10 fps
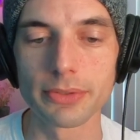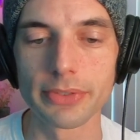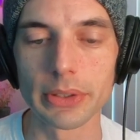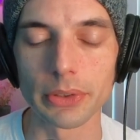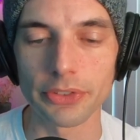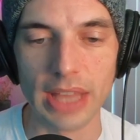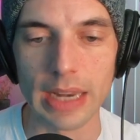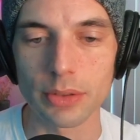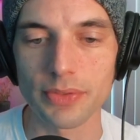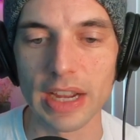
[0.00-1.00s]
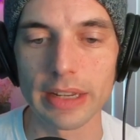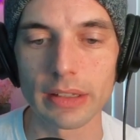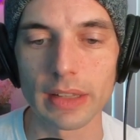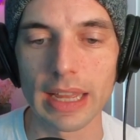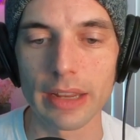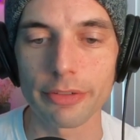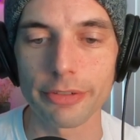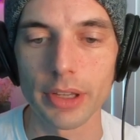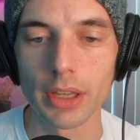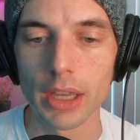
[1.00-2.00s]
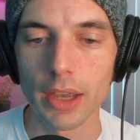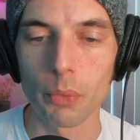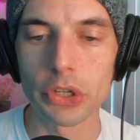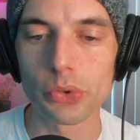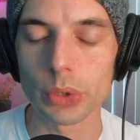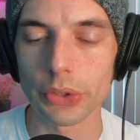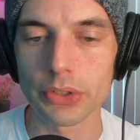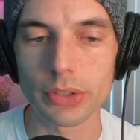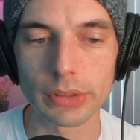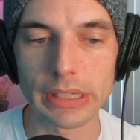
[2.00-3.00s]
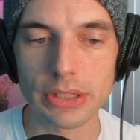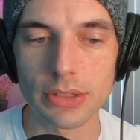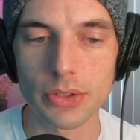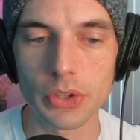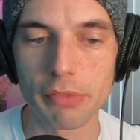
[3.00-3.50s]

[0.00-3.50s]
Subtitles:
feel satisfied in life. When you learn to listen to your